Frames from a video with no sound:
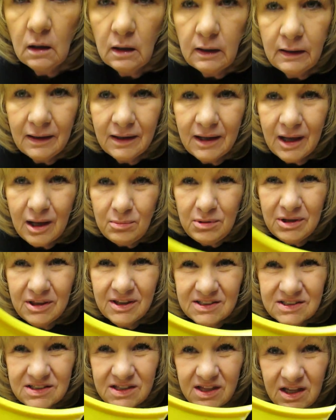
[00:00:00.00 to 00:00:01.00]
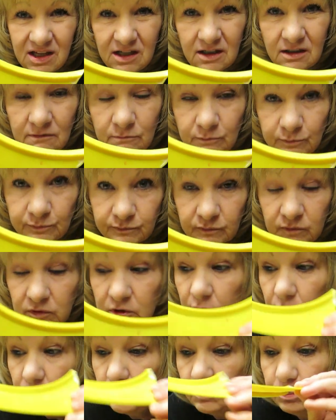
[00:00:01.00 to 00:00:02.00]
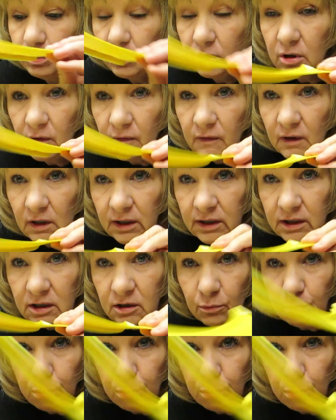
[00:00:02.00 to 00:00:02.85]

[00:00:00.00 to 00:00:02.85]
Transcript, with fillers: He gave me this thing to put on the lid to